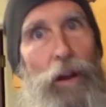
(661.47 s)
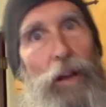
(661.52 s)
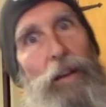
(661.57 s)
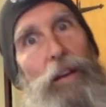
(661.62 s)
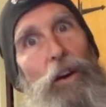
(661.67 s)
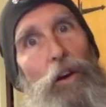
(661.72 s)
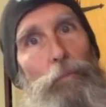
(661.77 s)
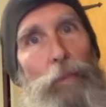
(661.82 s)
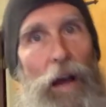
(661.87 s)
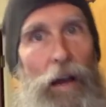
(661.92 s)
ready
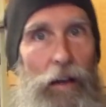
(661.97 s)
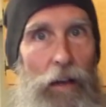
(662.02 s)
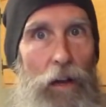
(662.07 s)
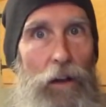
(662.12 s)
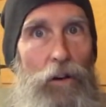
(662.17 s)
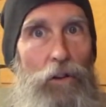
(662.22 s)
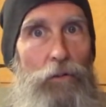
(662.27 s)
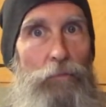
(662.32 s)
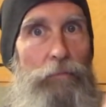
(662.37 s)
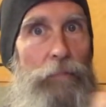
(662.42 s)
to go back
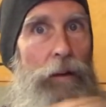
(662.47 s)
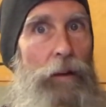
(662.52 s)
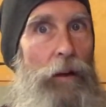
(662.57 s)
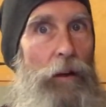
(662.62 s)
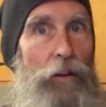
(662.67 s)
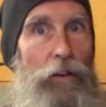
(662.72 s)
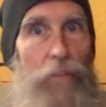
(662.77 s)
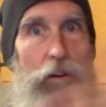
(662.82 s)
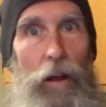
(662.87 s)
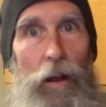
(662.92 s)
home,
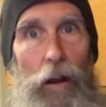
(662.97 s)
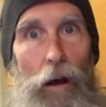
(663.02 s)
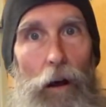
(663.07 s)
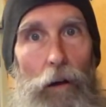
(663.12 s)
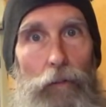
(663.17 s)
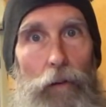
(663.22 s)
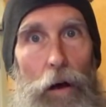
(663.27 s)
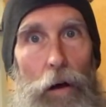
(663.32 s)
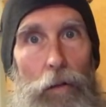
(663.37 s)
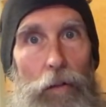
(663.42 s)
shed
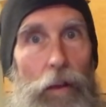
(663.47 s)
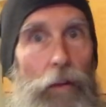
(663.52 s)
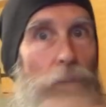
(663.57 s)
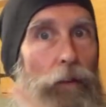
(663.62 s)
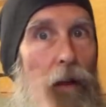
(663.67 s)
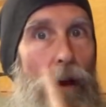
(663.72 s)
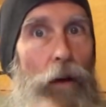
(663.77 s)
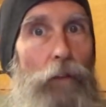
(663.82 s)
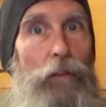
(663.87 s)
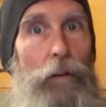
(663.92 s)
off all this
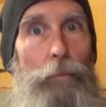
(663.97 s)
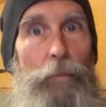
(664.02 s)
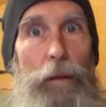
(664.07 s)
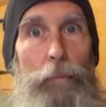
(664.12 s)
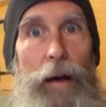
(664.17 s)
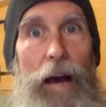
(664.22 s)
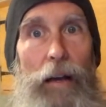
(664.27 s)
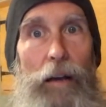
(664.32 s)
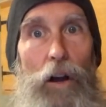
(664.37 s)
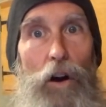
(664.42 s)
stuff and
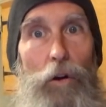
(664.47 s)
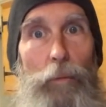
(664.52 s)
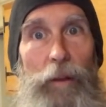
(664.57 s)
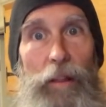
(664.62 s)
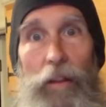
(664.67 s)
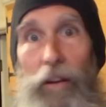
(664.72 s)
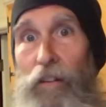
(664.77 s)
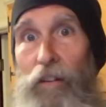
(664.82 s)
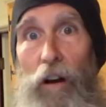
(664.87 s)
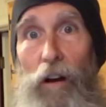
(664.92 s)
be back home
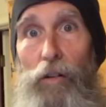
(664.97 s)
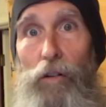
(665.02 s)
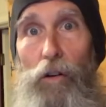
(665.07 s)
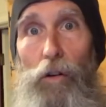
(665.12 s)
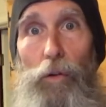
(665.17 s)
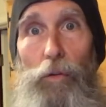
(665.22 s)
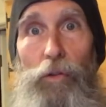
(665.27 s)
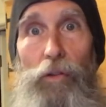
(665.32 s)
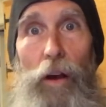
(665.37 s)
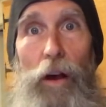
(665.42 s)
in the
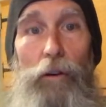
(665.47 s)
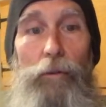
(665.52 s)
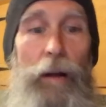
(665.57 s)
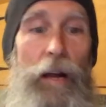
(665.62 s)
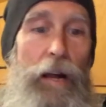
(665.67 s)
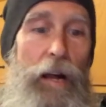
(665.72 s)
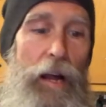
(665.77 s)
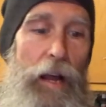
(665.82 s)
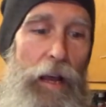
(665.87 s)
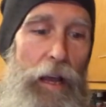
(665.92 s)
jungle. So
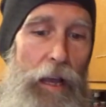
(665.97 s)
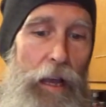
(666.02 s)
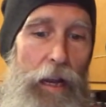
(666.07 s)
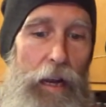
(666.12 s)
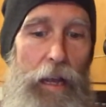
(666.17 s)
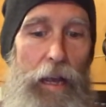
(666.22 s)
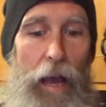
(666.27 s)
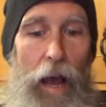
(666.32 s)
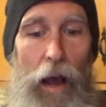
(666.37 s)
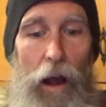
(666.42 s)

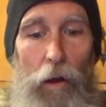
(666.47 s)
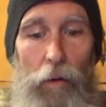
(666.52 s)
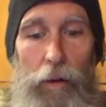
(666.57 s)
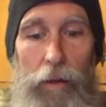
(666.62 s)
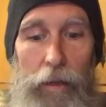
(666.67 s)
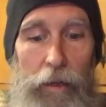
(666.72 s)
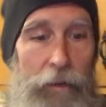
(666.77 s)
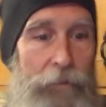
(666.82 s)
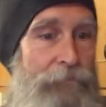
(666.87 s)
anyhow,